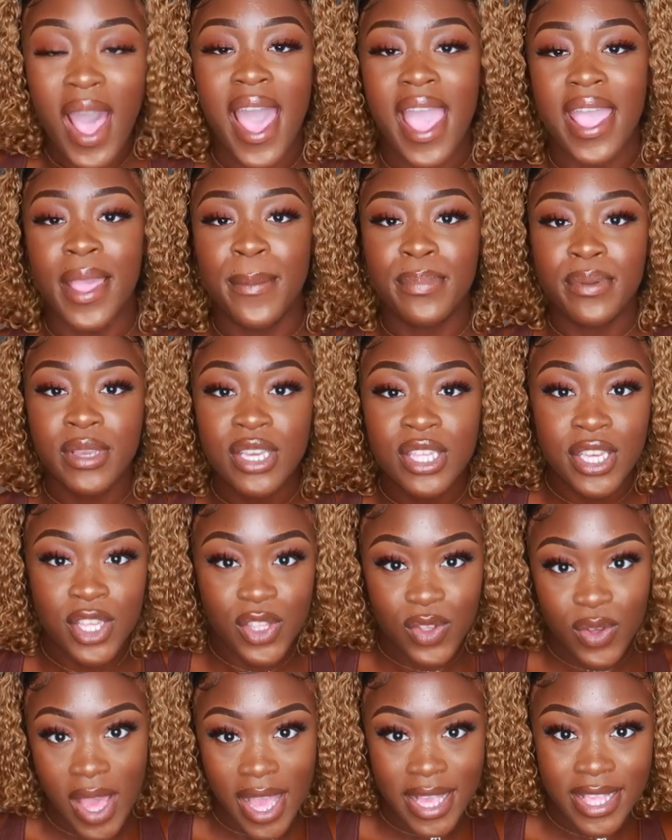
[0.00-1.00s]
I
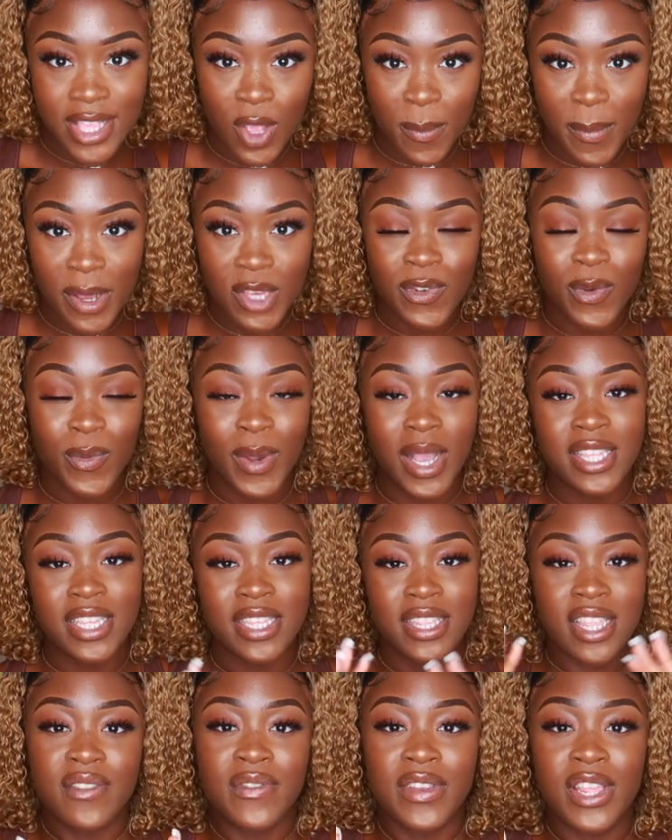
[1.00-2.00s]
appreciate you guys so much for
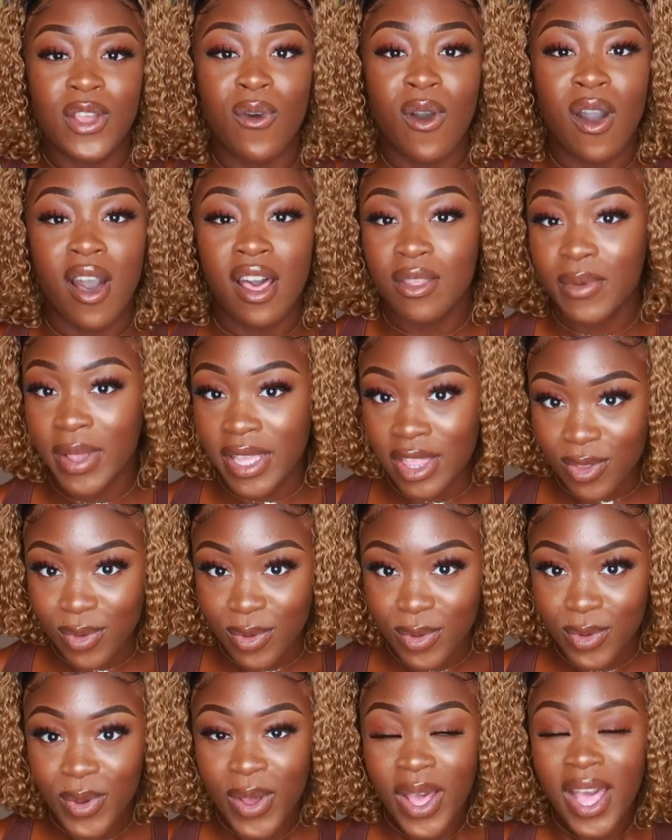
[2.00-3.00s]
watching this video all the way
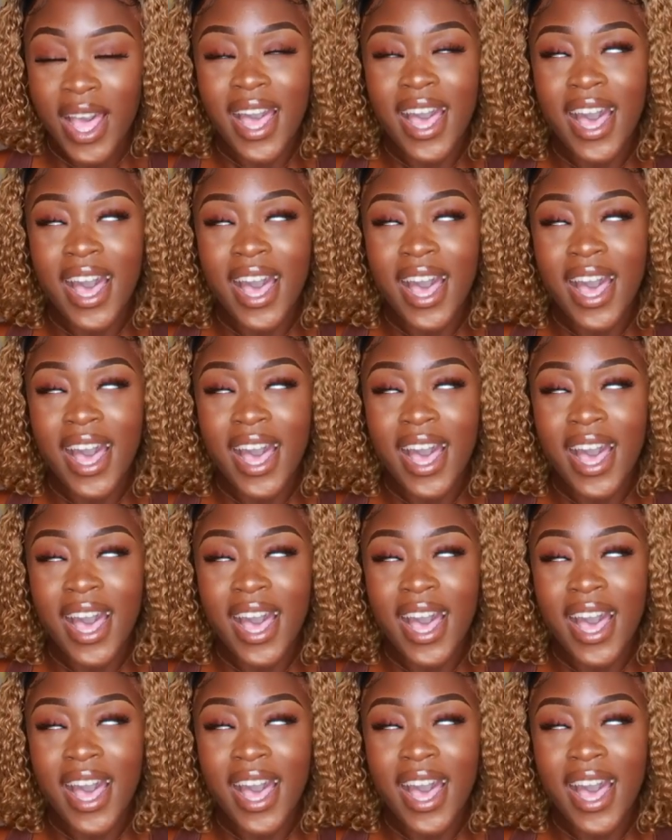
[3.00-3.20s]
through.